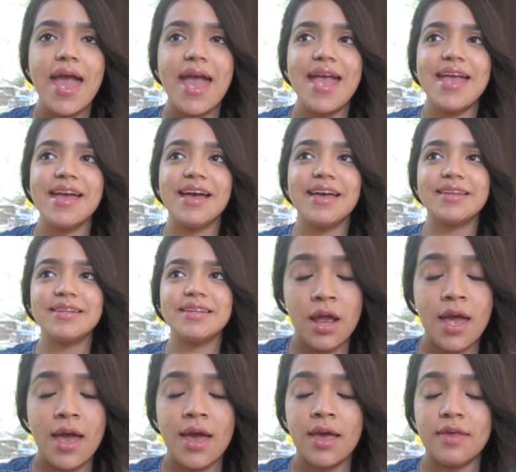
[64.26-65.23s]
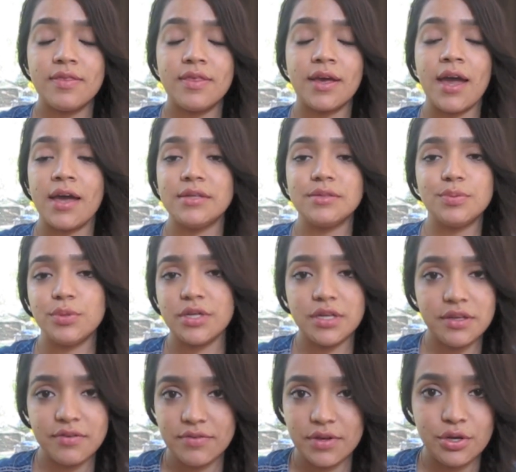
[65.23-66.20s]
and the guys
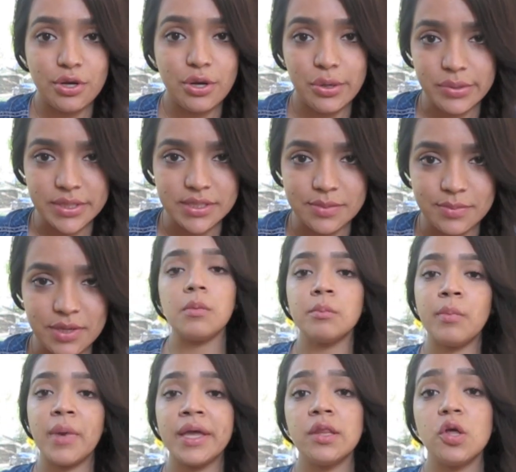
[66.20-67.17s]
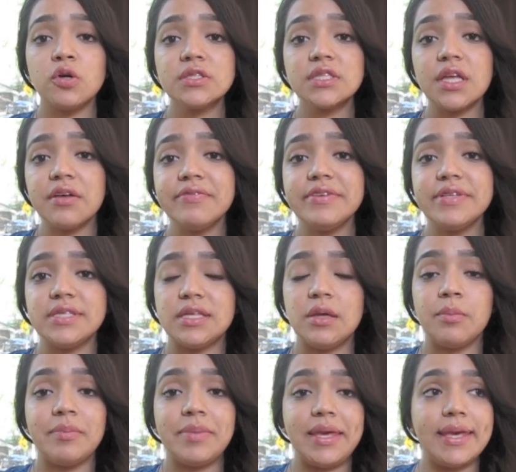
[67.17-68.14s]
wouldn't even notice me. My low
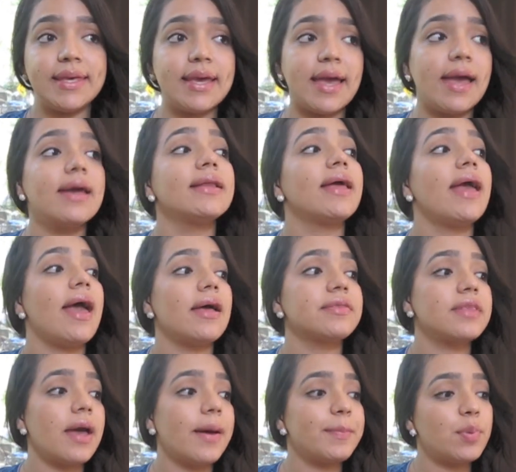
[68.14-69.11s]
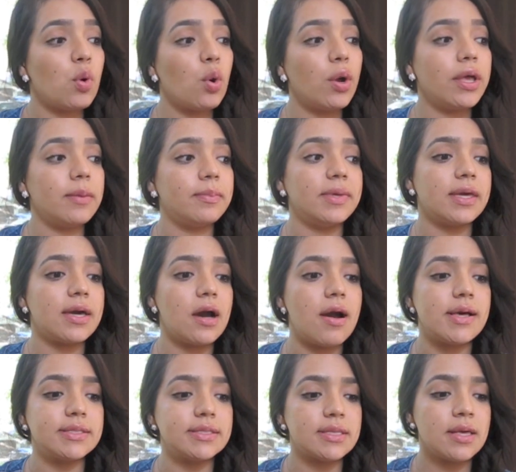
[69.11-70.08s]
self-esteem began at that point
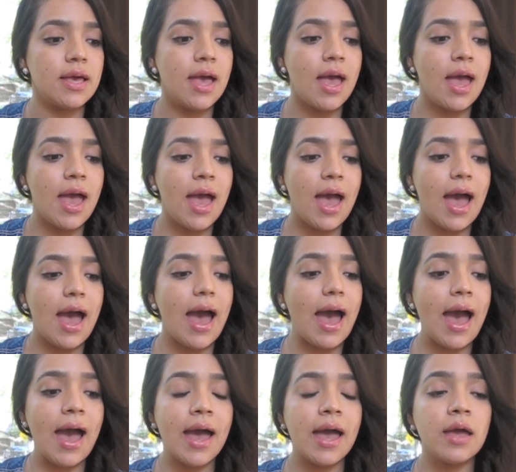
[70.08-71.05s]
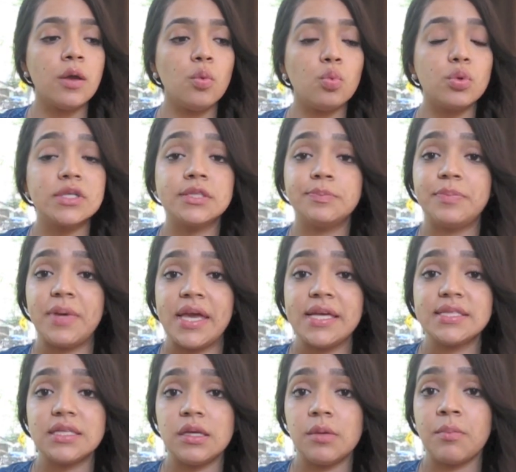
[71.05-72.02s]
because I was
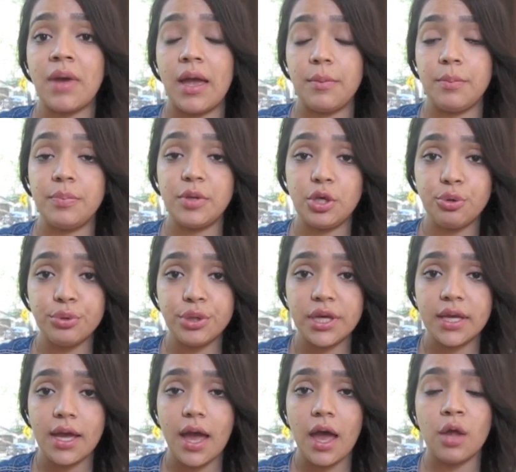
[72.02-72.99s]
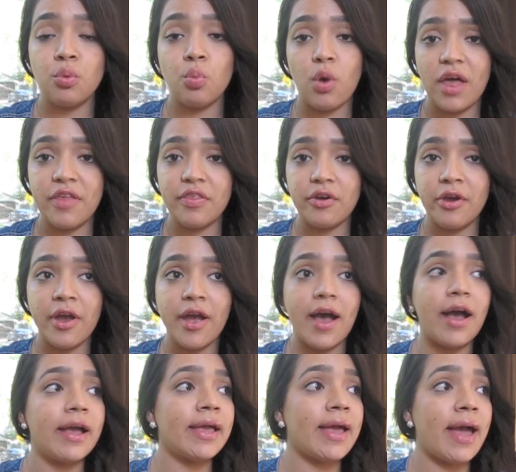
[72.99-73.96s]
basing my beauty on whether
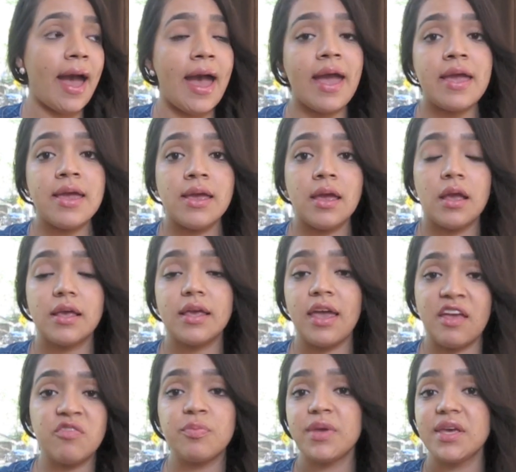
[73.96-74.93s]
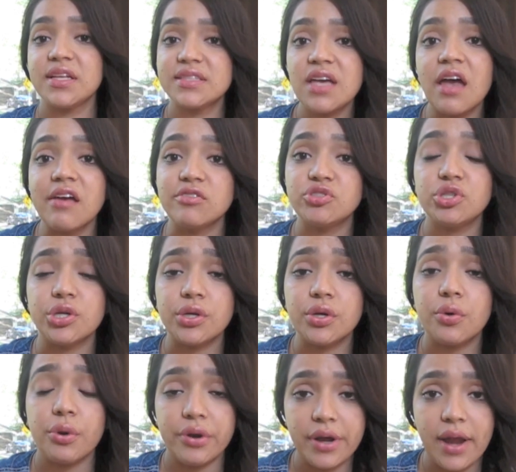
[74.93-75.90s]
a guy gave me
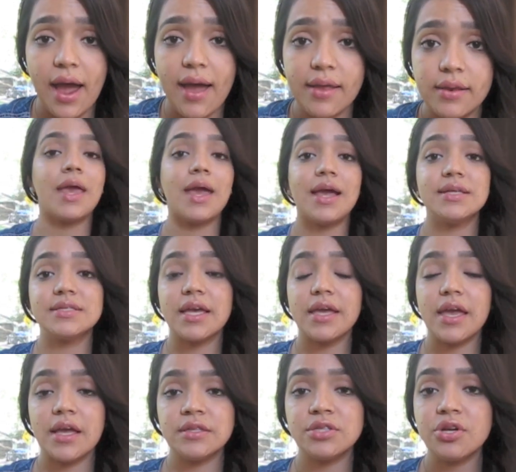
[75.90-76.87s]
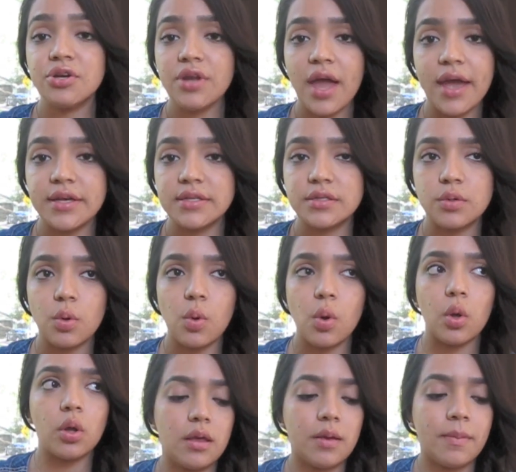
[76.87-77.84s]
attention or not. As I entered high
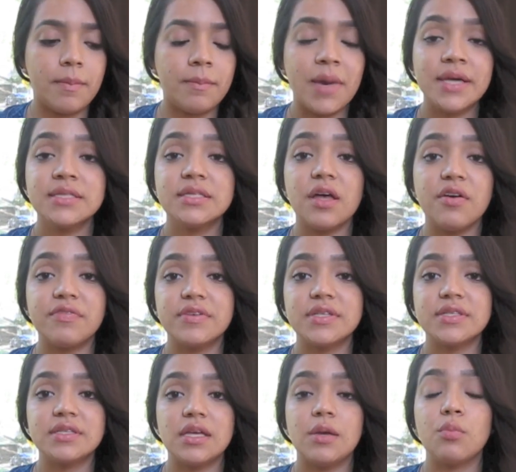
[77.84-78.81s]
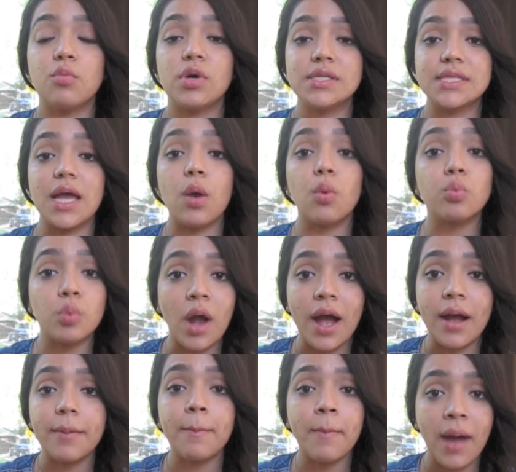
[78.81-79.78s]
school, my self-esteem was at
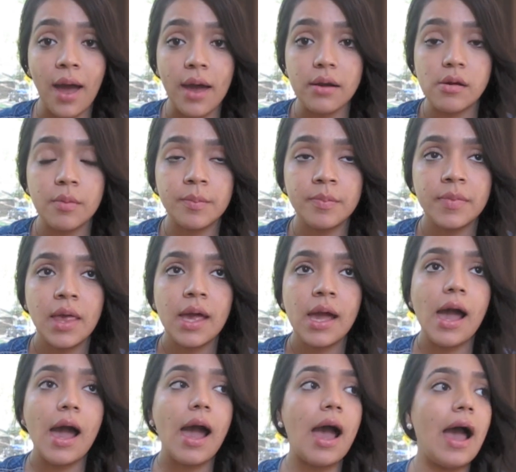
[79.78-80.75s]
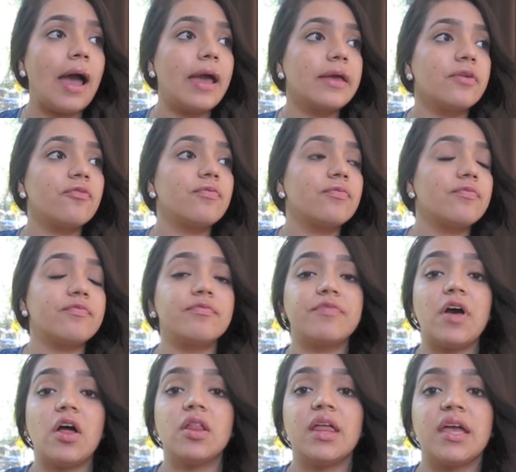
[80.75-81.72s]
rock bottom. I
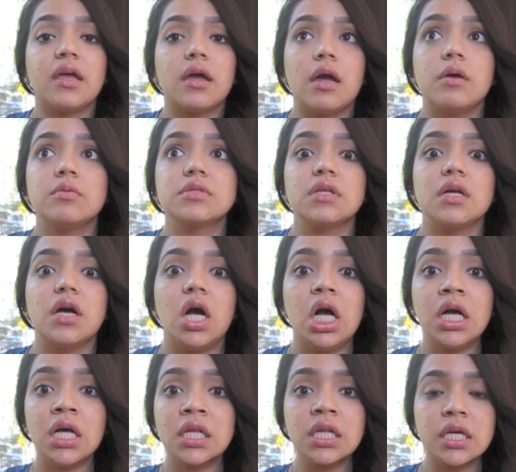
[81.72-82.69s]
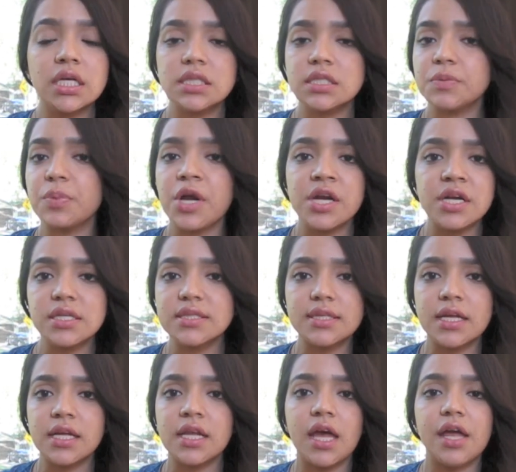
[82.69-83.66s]
felt like I was the ugliest
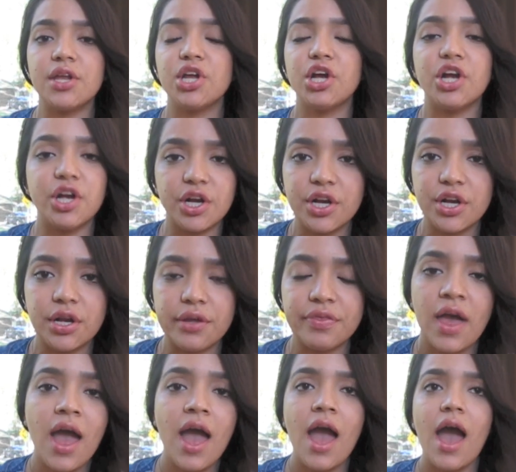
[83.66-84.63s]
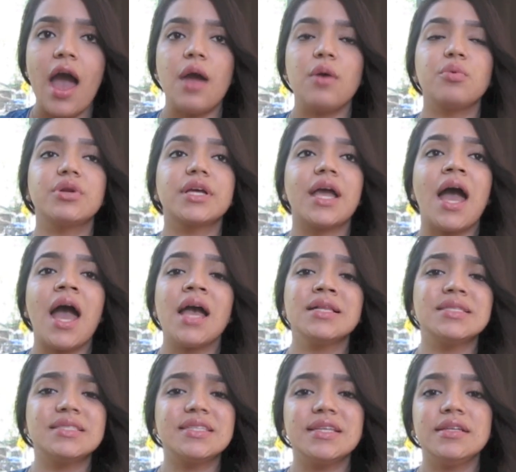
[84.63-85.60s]
person on earth. I would
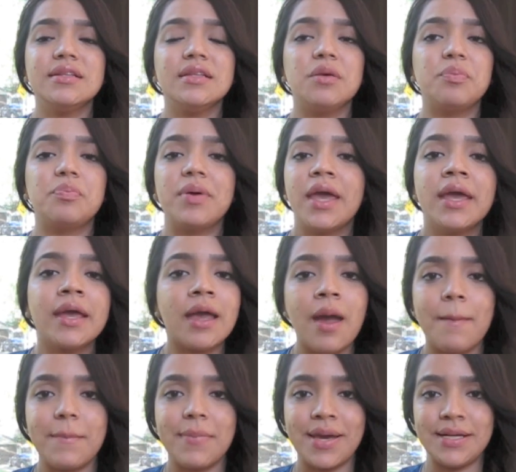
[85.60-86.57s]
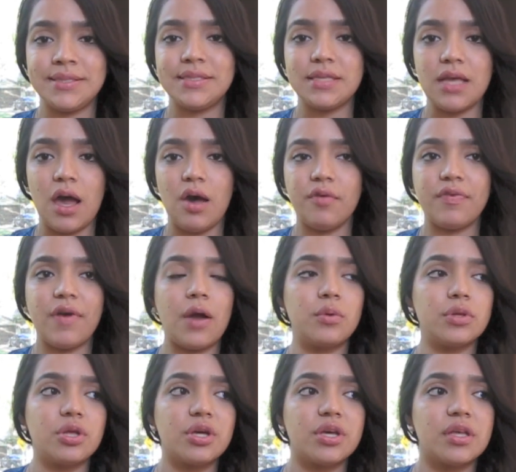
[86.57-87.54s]
constantly pick at myself. I
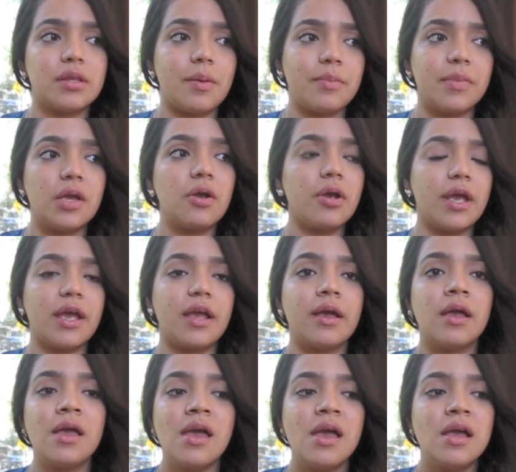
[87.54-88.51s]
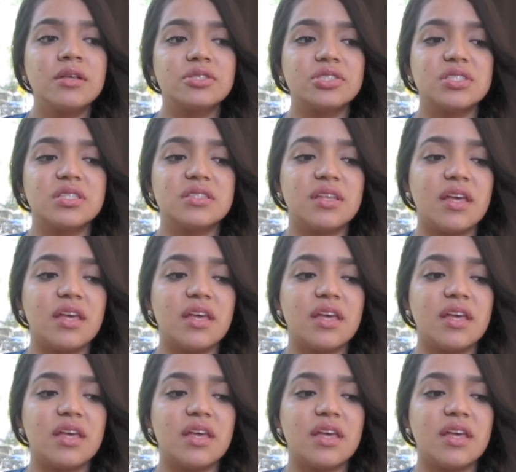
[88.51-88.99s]
would look in the mirror and just